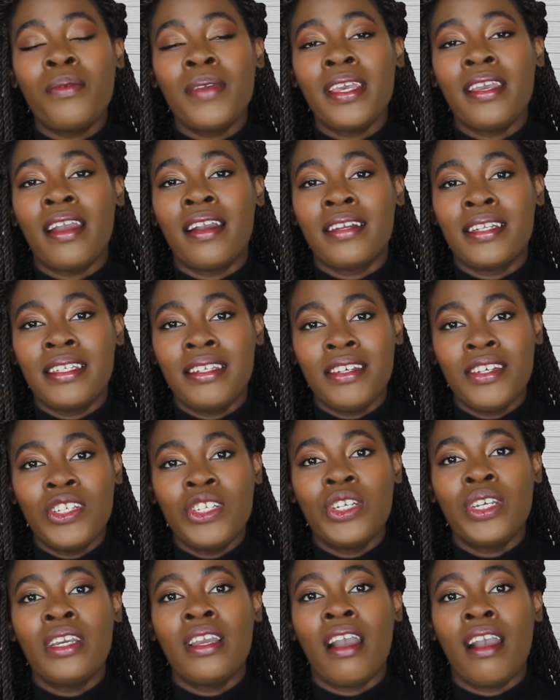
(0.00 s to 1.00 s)
we are
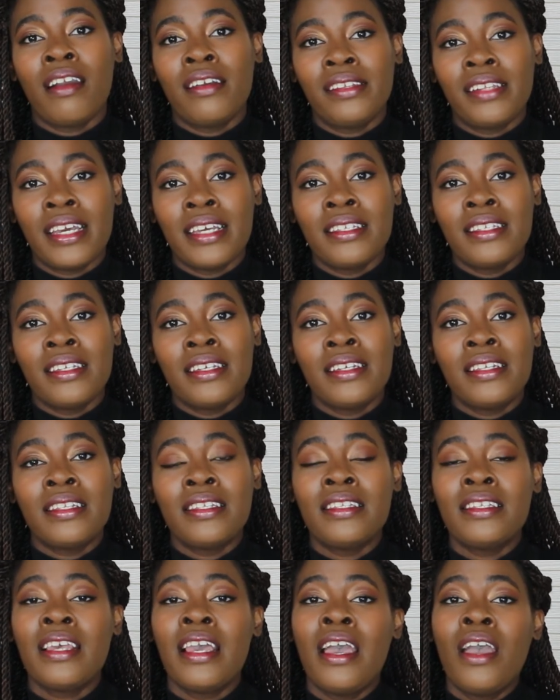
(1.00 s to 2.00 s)
teaching our
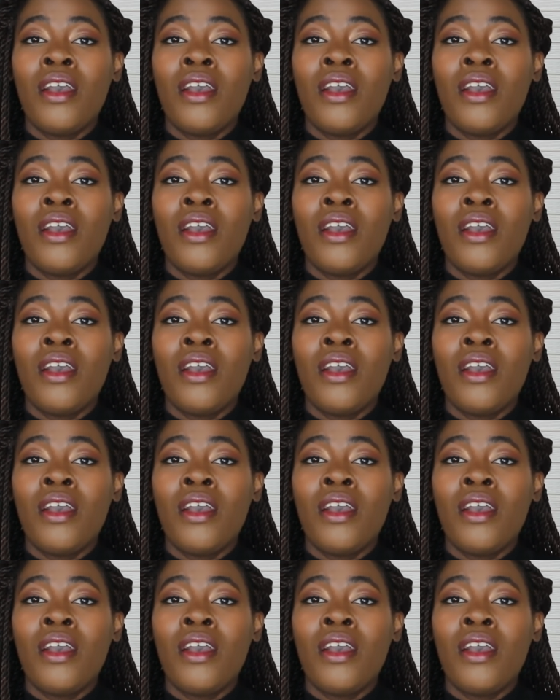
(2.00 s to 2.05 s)
lessons,